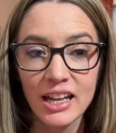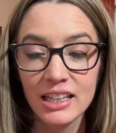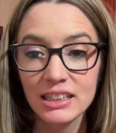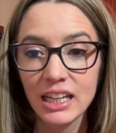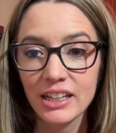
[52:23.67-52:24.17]

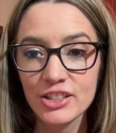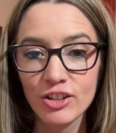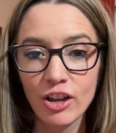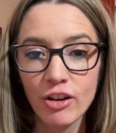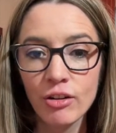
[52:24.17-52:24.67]
let us
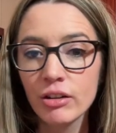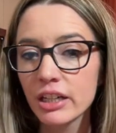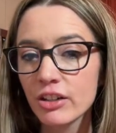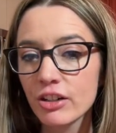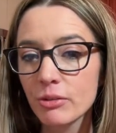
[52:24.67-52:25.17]
know.
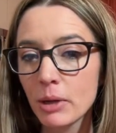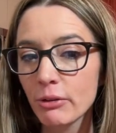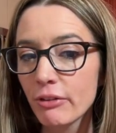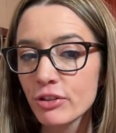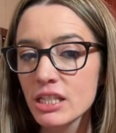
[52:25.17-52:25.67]
Here are my
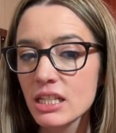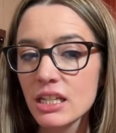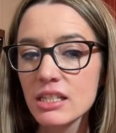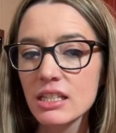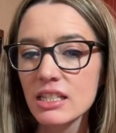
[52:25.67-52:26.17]

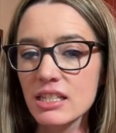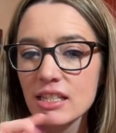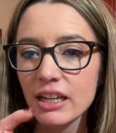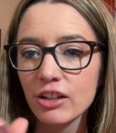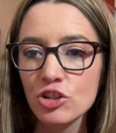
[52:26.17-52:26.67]
references. This is
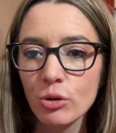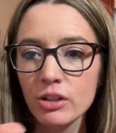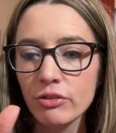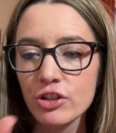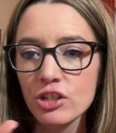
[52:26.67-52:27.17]
like a
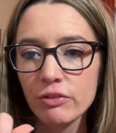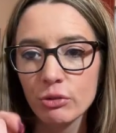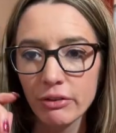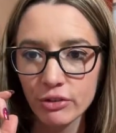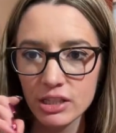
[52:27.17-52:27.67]
shortened version of the
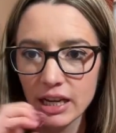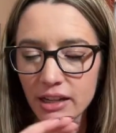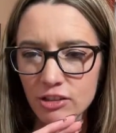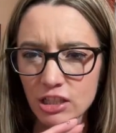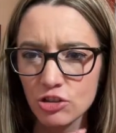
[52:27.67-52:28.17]
reference.
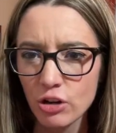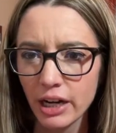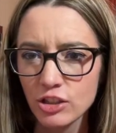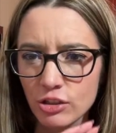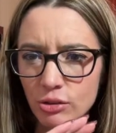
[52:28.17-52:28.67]
I did try
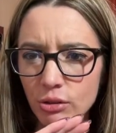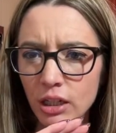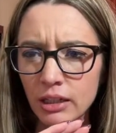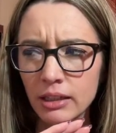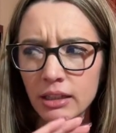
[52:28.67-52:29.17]
to
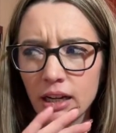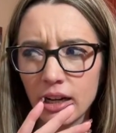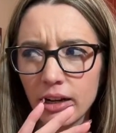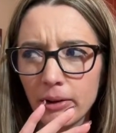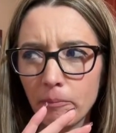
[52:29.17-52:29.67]

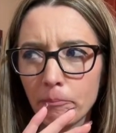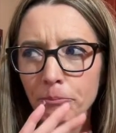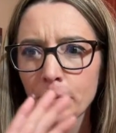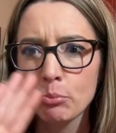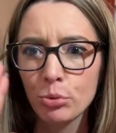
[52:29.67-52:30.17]

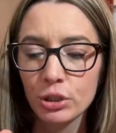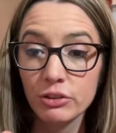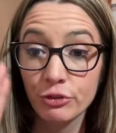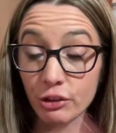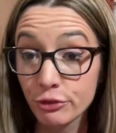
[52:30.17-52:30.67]
put
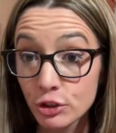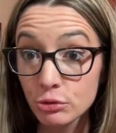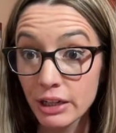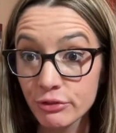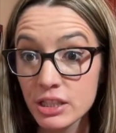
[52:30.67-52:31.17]
the full
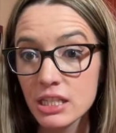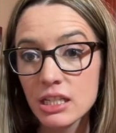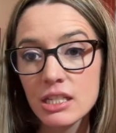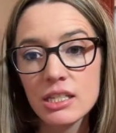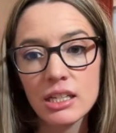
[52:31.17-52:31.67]

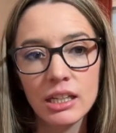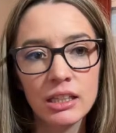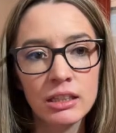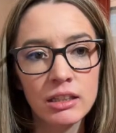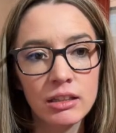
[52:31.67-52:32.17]
references
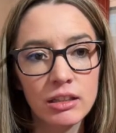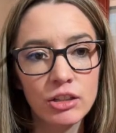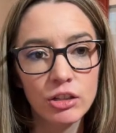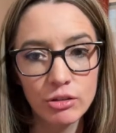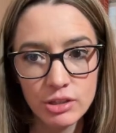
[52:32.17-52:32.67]
in the
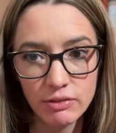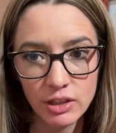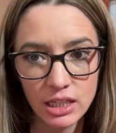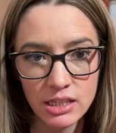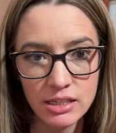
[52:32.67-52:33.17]
notes of
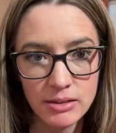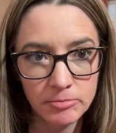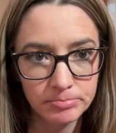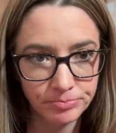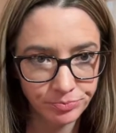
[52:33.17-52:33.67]
this
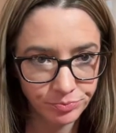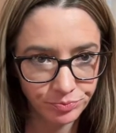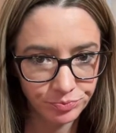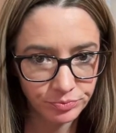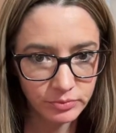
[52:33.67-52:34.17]

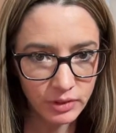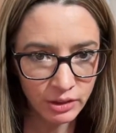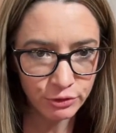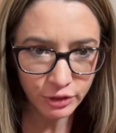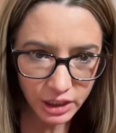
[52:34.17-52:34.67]

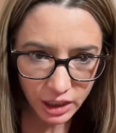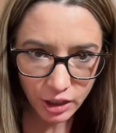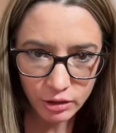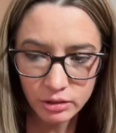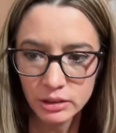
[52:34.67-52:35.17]

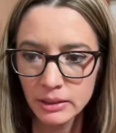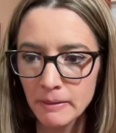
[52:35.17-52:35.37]
video.